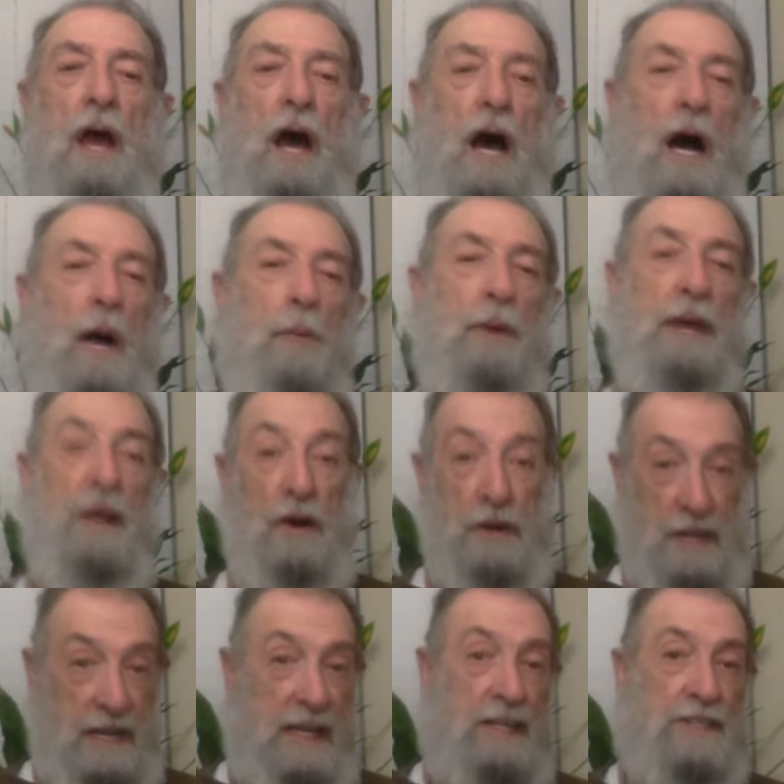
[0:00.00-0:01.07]
uh, bring our
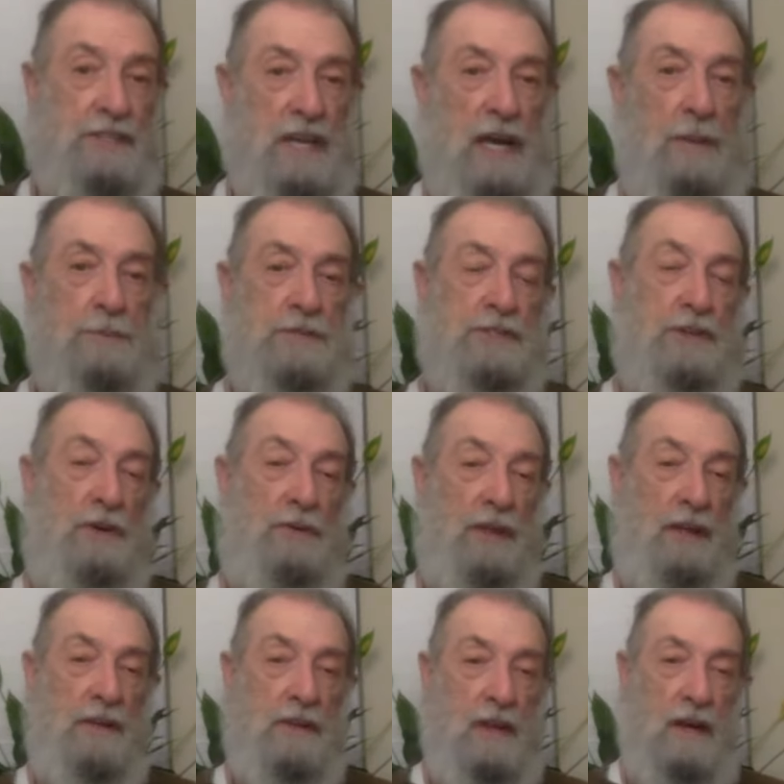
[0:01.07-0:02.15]
knees up so
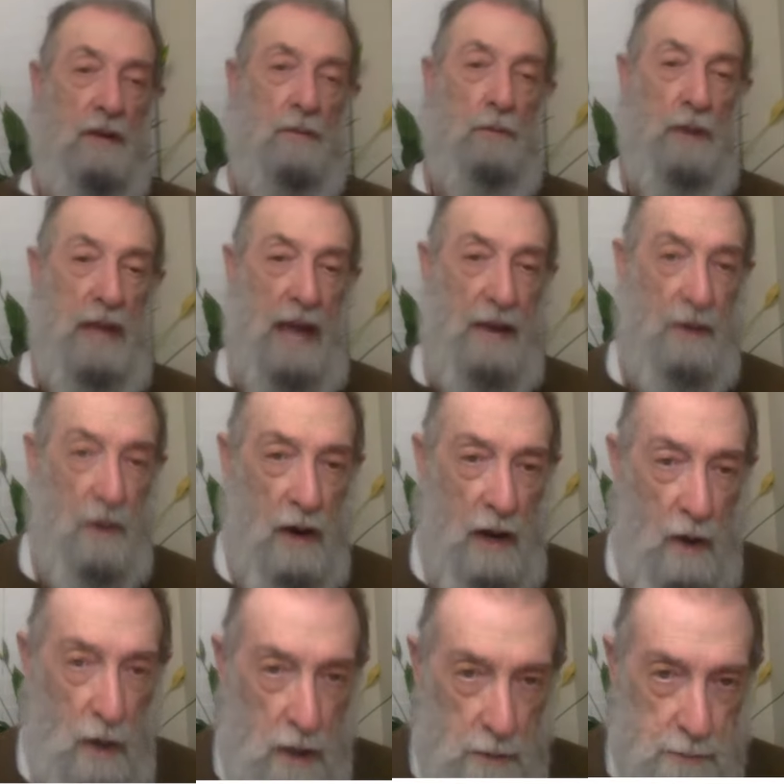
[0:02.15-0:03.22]
that uh, we had our
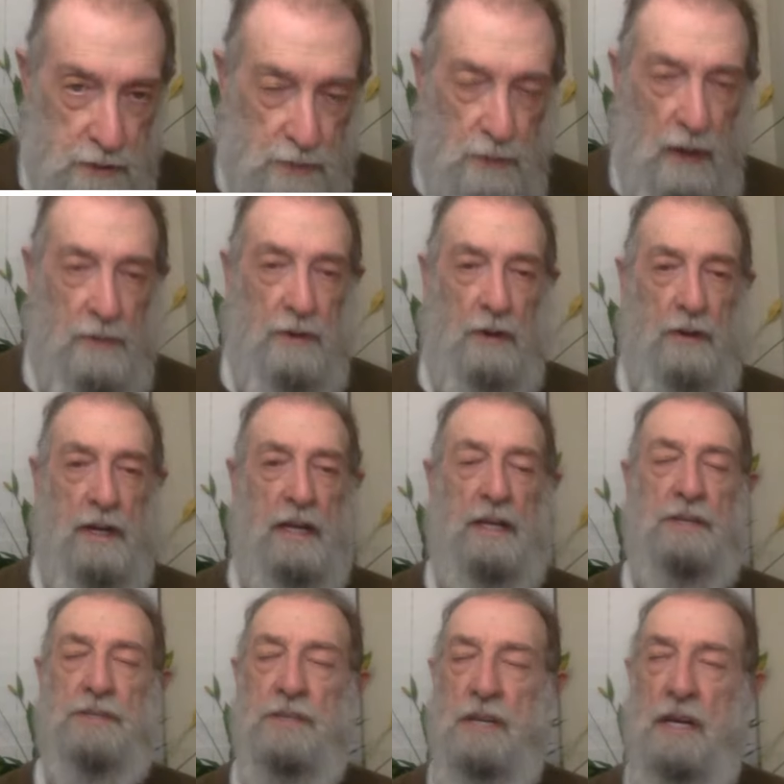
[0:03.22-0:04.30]
arms around our
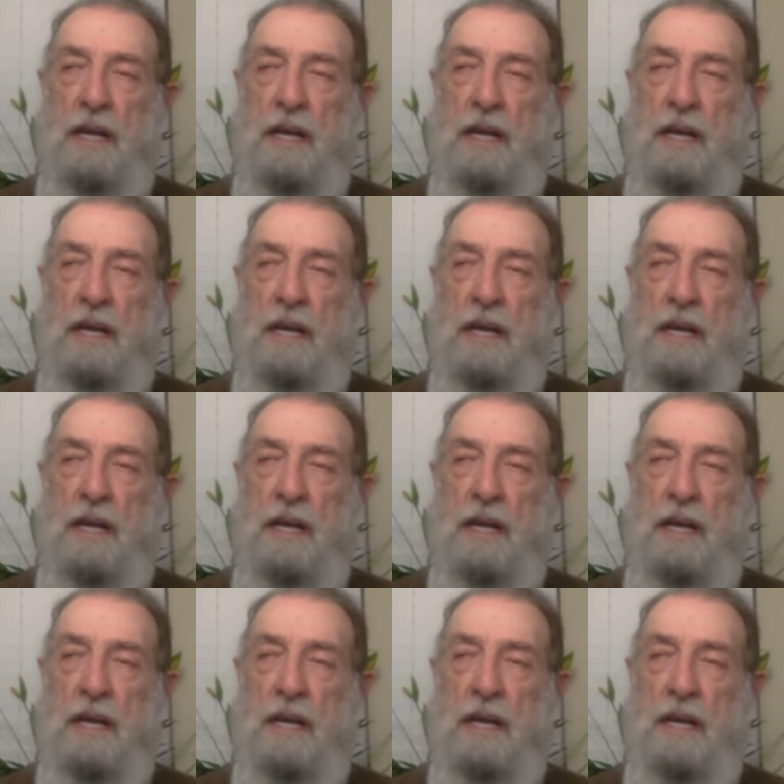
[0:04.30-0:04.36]
knees.